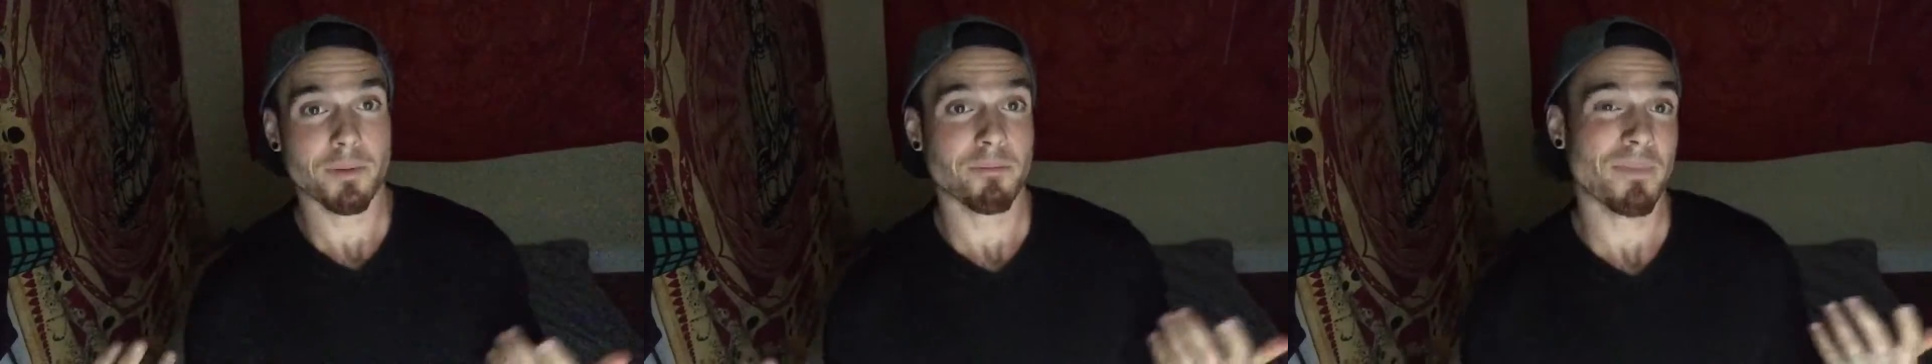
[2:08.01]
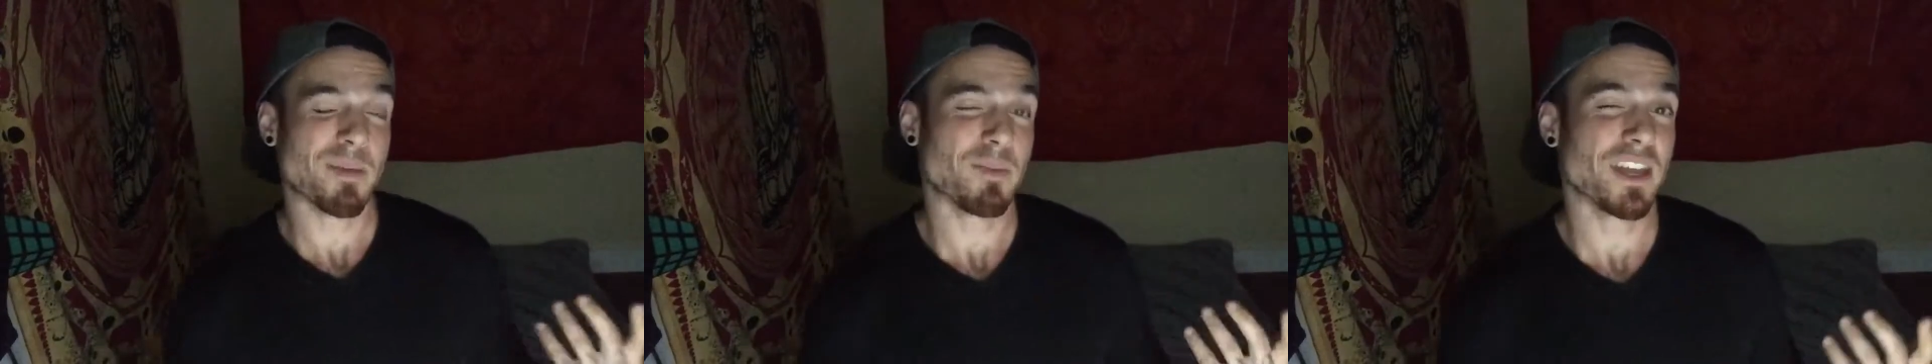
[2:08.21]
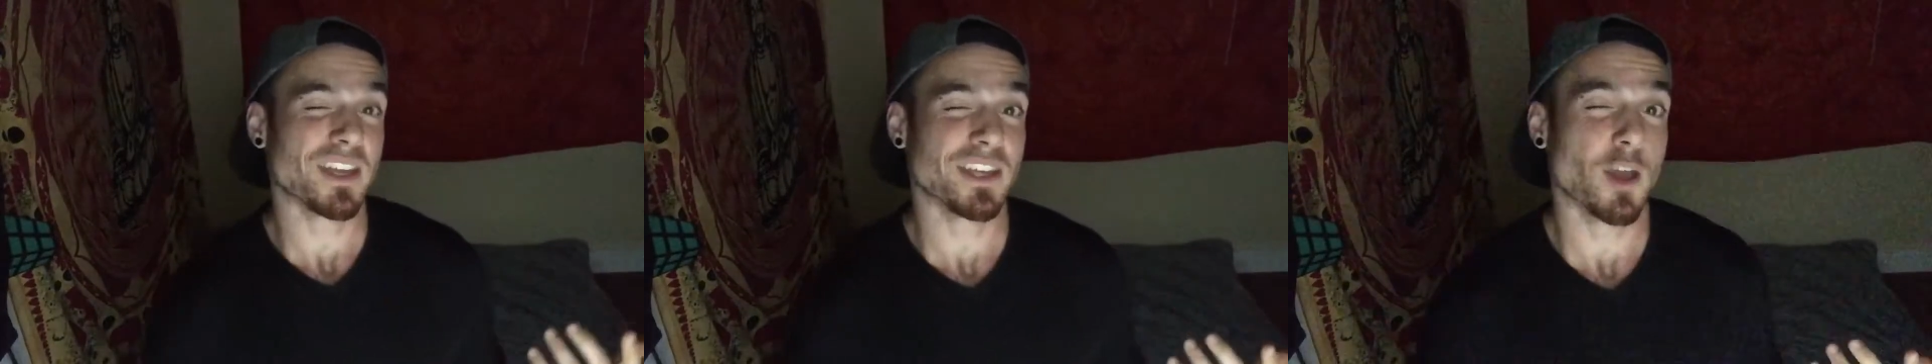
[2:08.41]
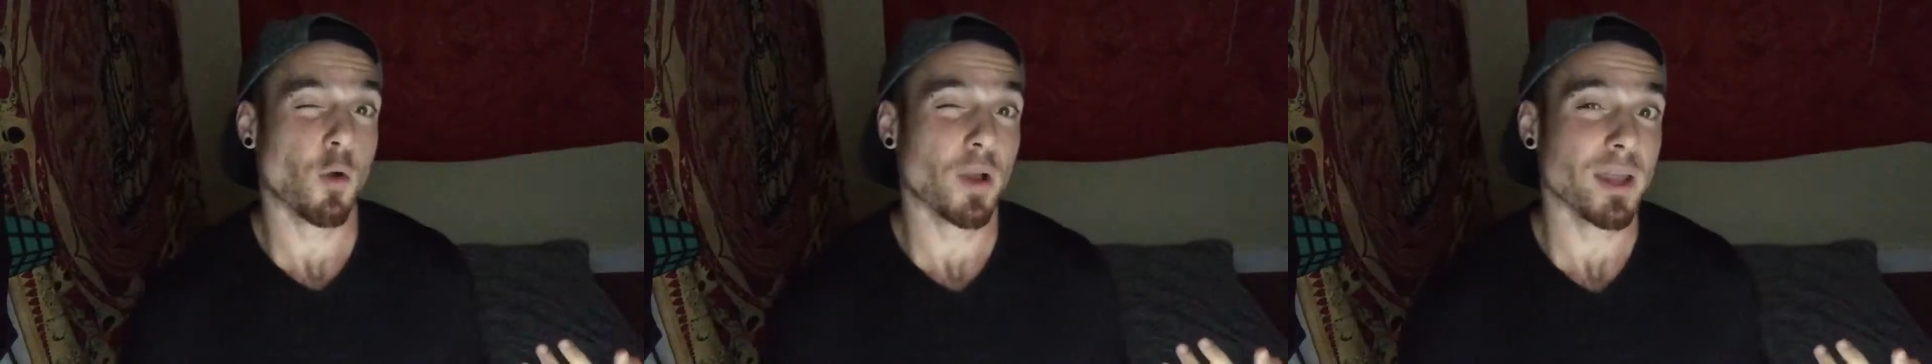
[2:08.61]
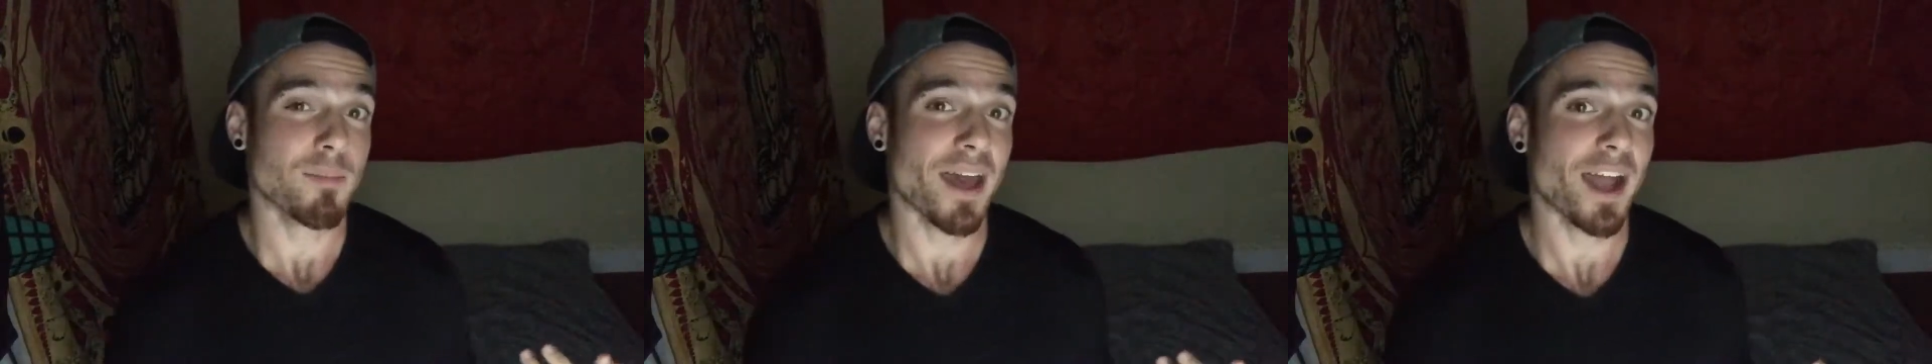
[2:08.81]
maybe a
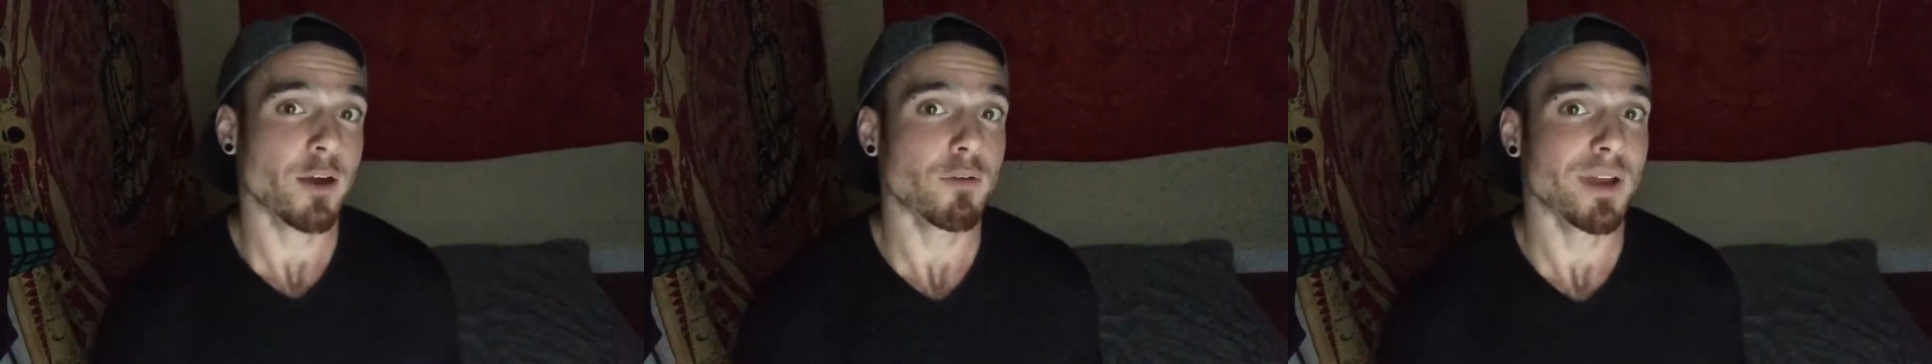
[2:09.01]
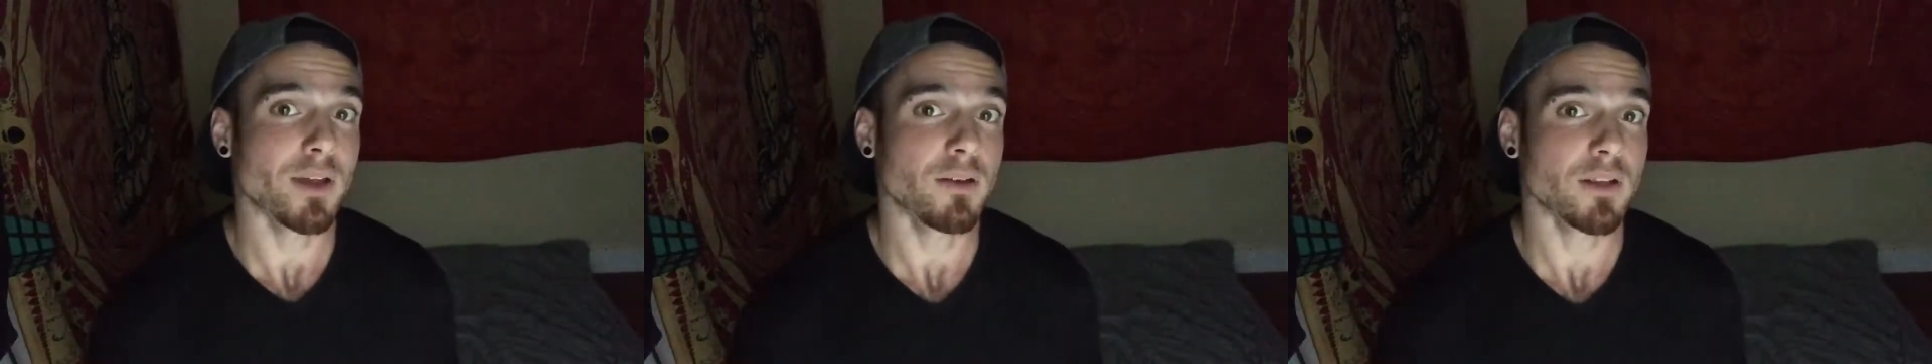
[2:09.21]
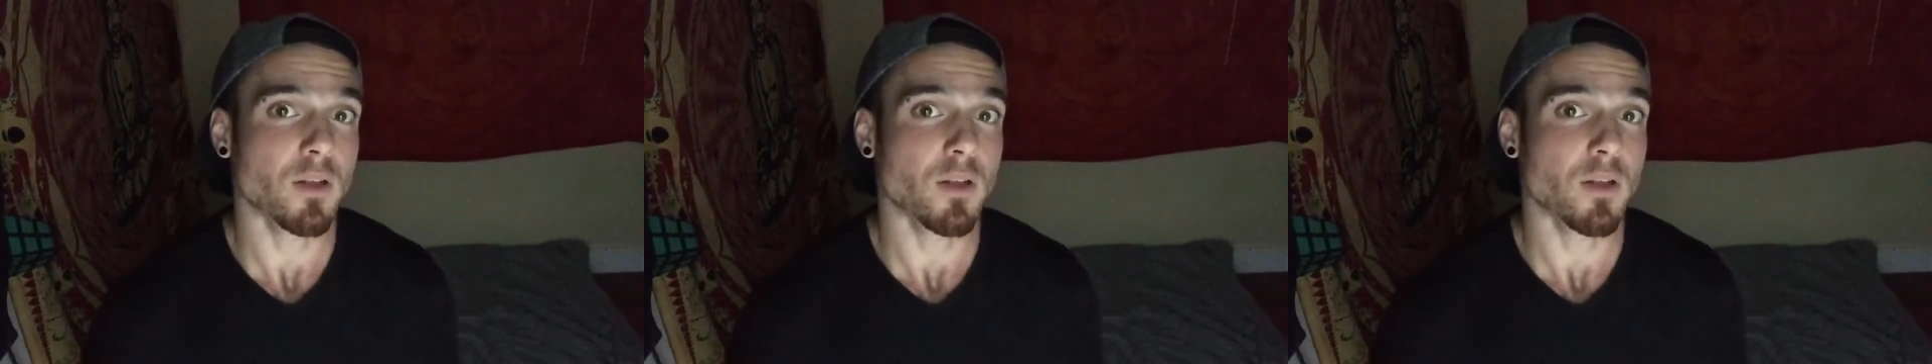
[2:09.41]
yogi background,